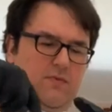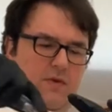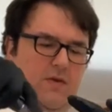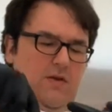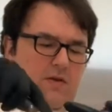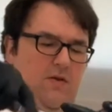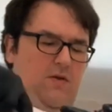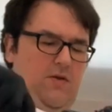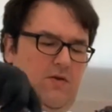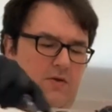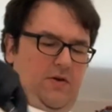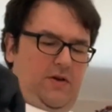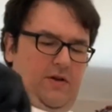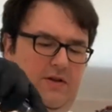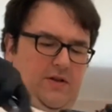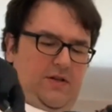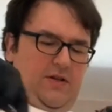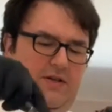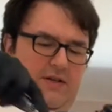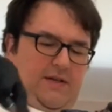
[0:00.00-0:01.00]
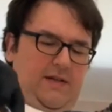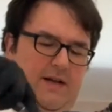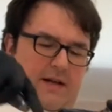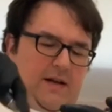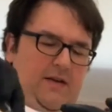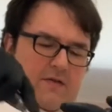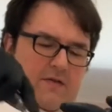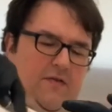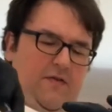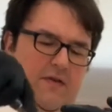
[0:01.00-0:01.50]
or you just kind of
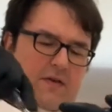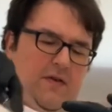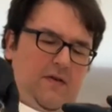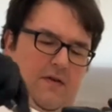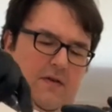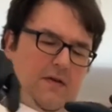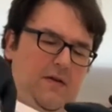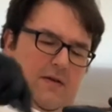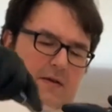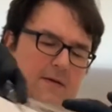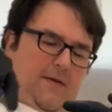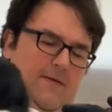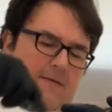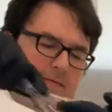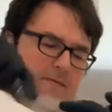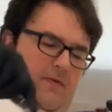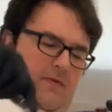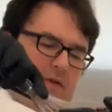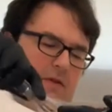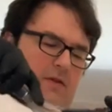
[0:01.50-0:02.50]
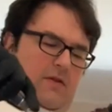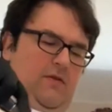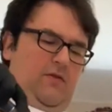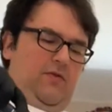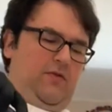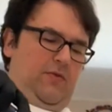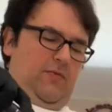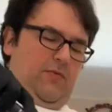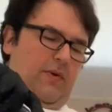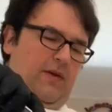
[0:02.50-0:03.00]
use a
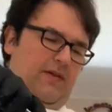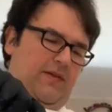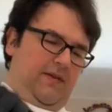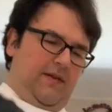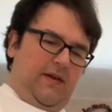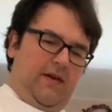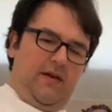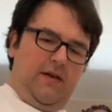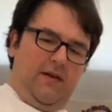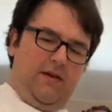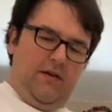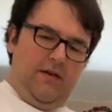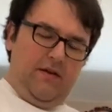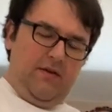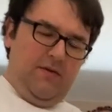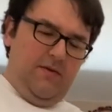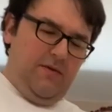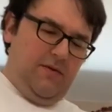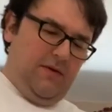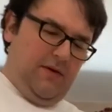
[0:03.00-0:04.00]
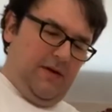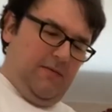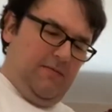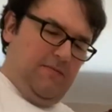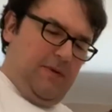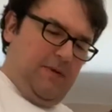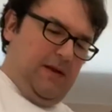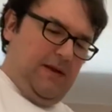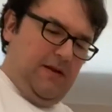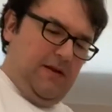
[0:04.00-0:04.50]
whisk, and beat
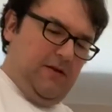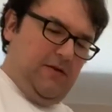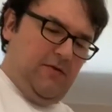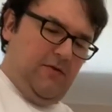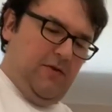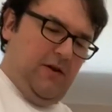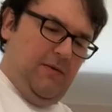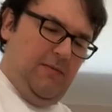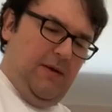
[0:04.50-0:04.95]
it creamy.